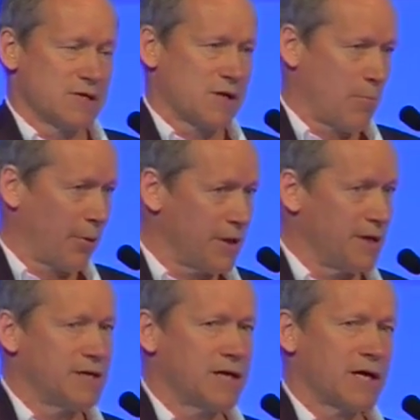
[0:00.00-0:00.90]

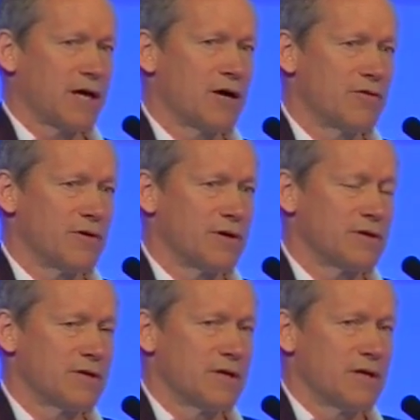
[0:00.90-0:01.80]
completely kicking over
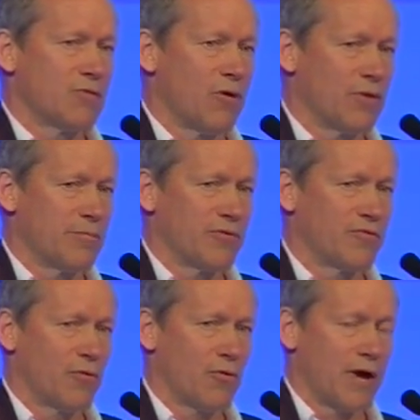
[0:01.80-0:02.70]
what went
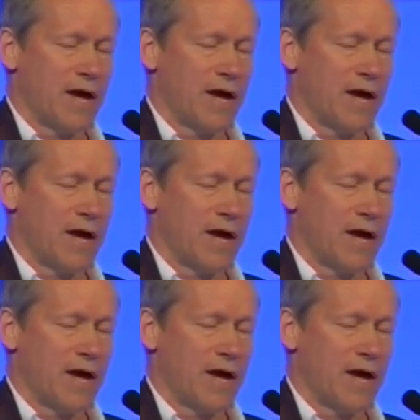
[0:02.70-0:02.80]
before.